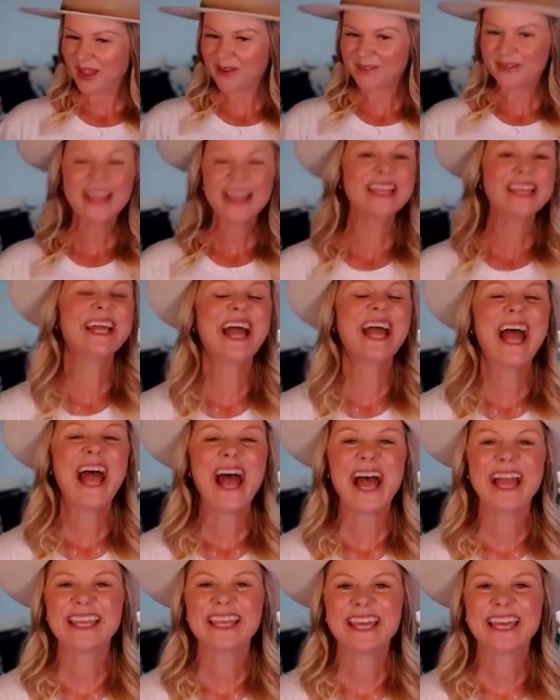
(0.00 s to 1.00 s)
All right.
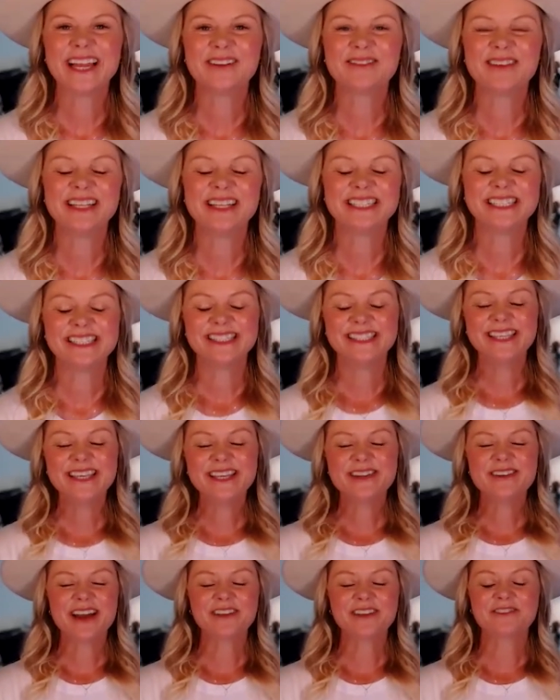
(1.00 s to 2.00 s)
I cannot wait to see
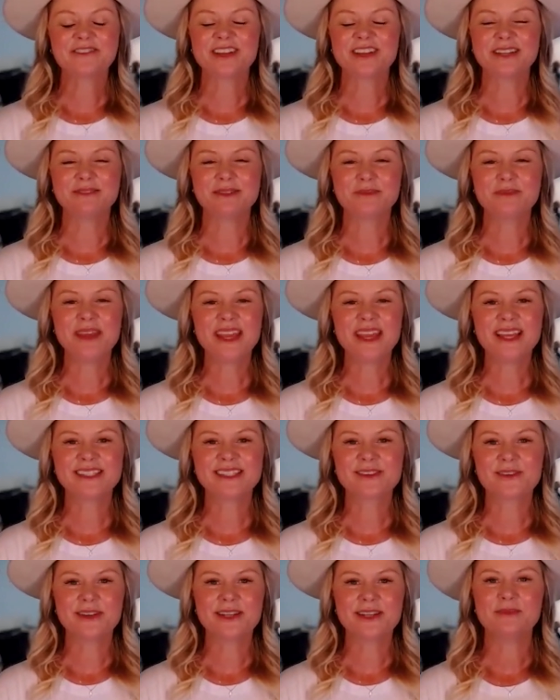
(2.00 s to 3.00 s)
you at Freedom to Be.
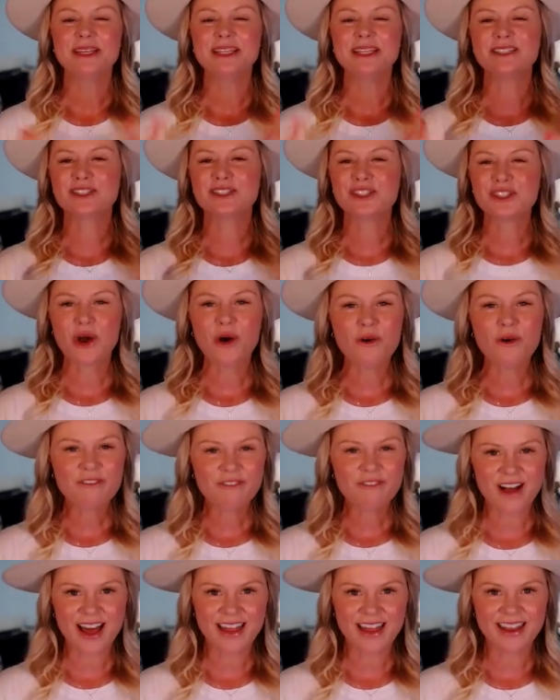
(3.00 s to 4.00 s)
It's going to be so
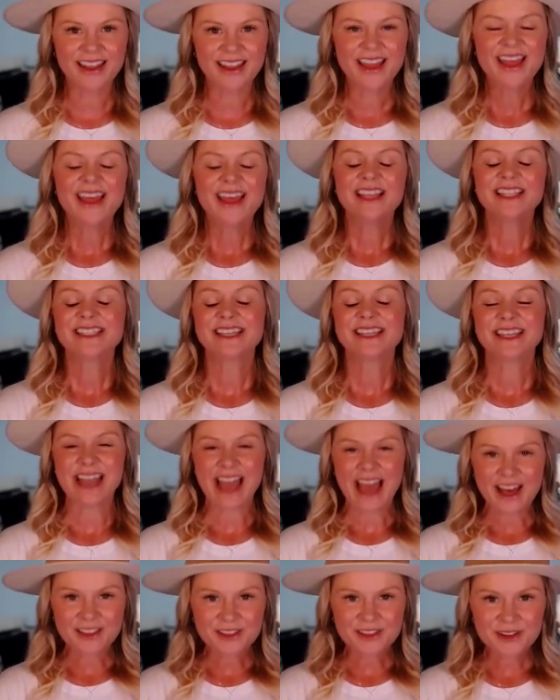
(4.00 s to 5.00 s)
fun to
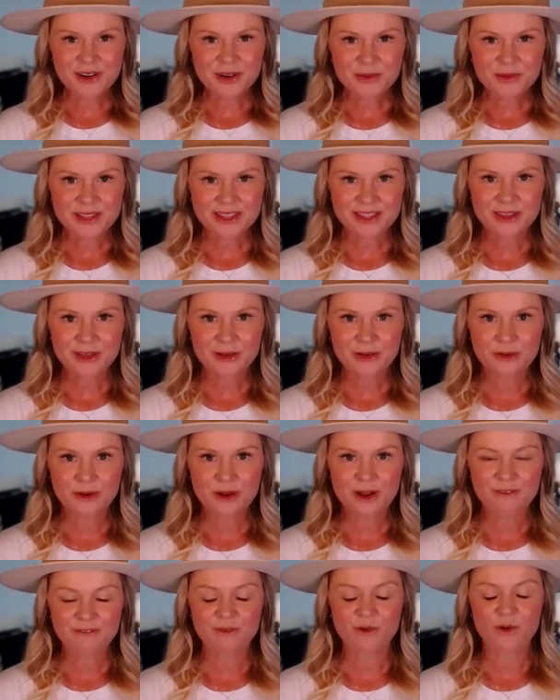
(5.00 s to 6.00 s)
gather with
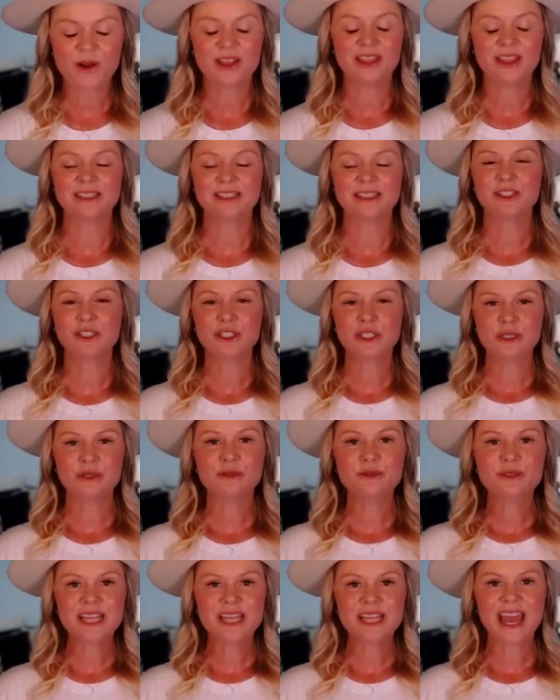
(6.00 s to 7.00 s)
you for this
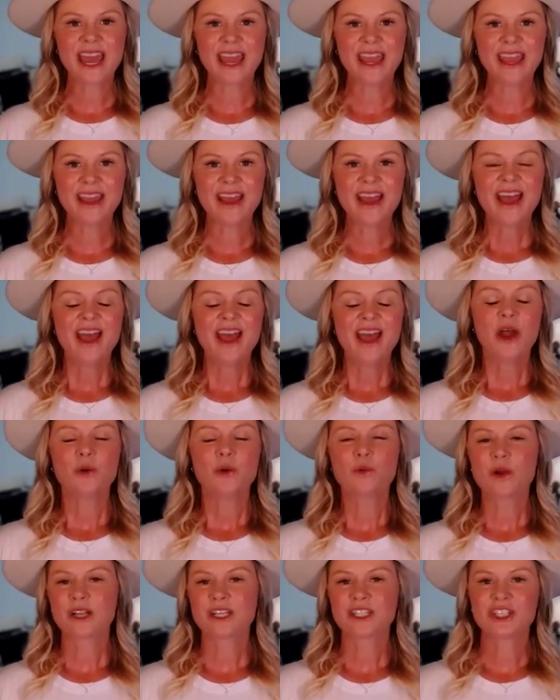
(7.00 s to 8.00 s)
2-day
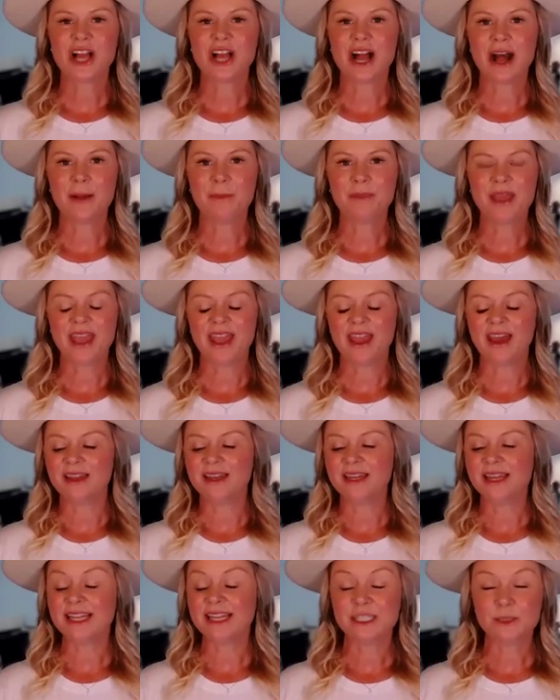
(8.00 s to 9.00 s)
workshop
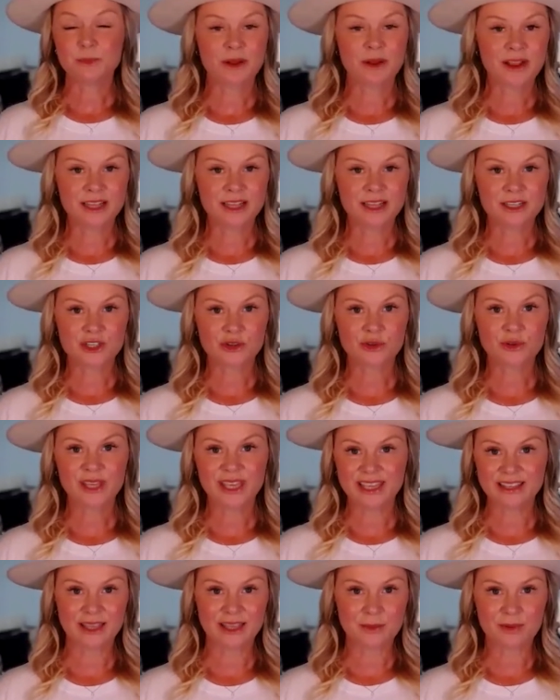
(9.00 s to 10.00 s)
and experiential
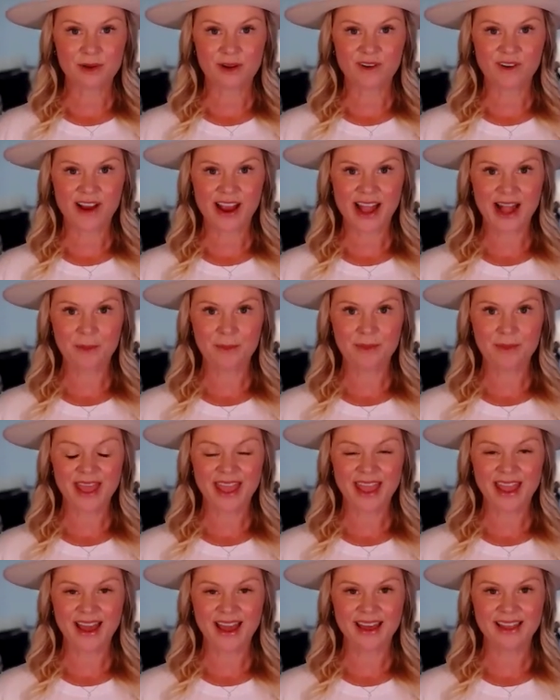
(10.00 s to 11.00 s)
healing program.
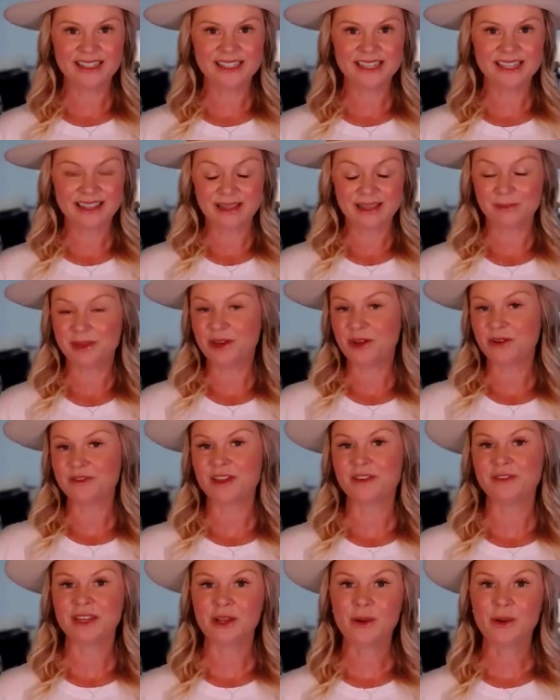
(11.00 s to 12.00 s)
And let me know if
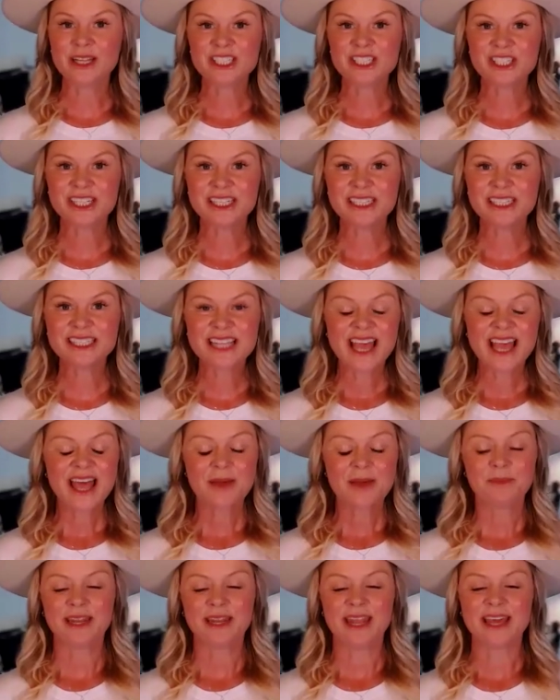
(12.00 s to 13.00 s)
you have any questions,
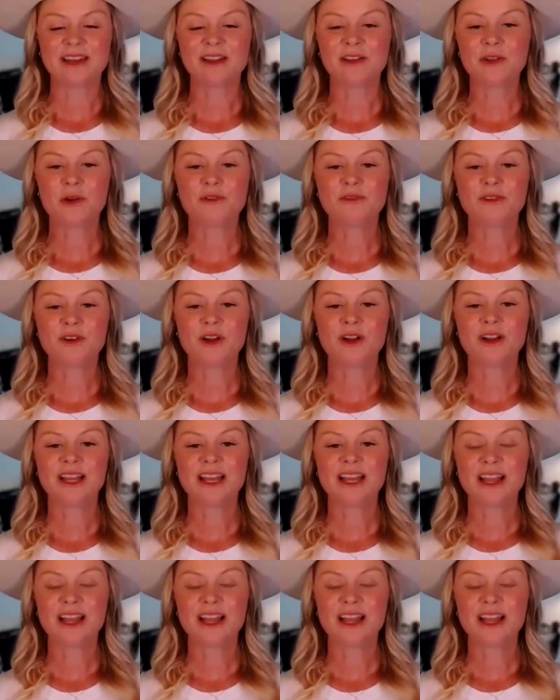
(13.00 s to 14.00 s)
but head on over,
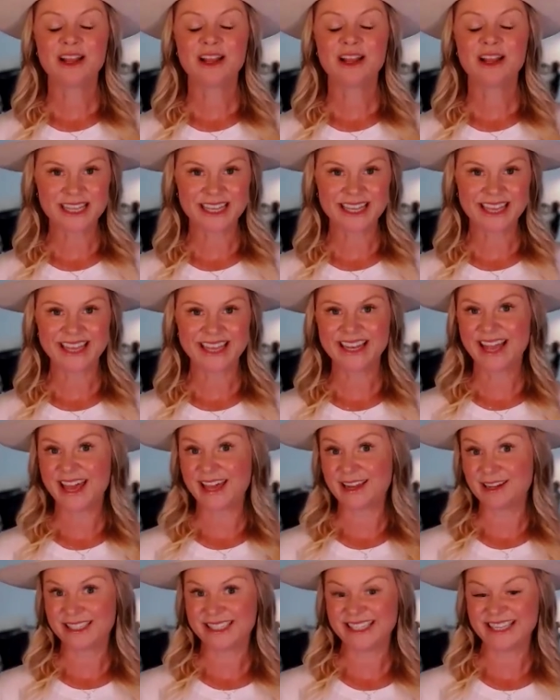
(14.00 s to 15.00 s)
grab your
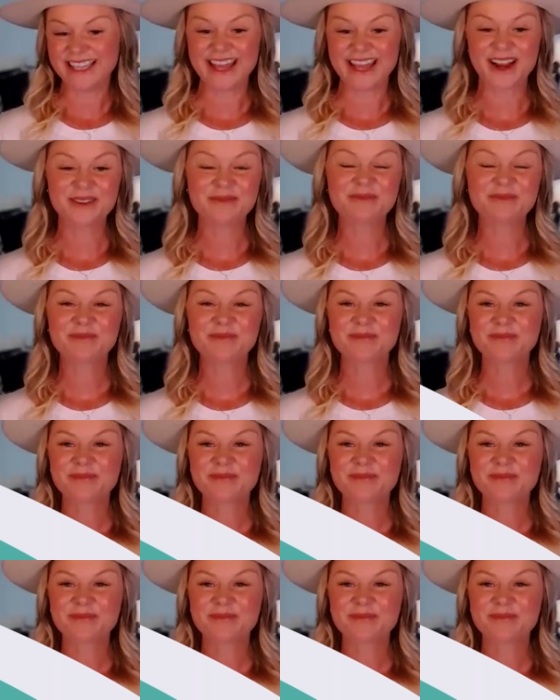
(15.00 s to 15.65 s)
ticket, and I'll see you there.